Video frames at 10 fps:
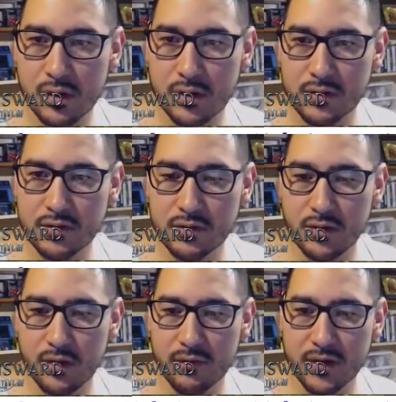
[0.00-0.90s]

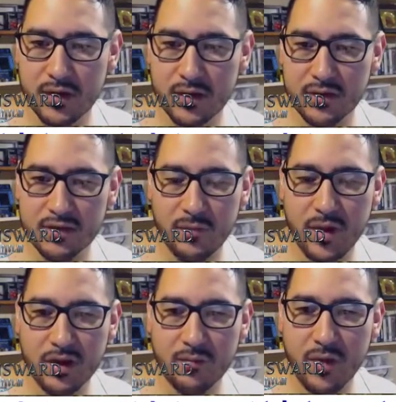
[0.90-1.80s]
So I'm
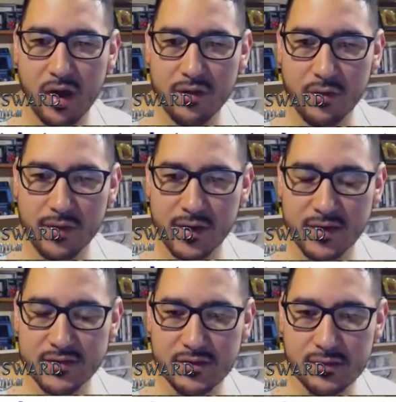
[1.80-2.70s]
not going to bother with it
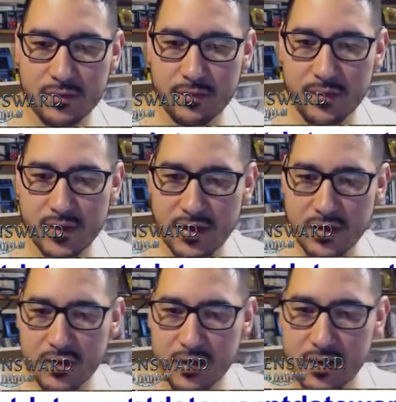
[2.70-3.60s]
because 2 of the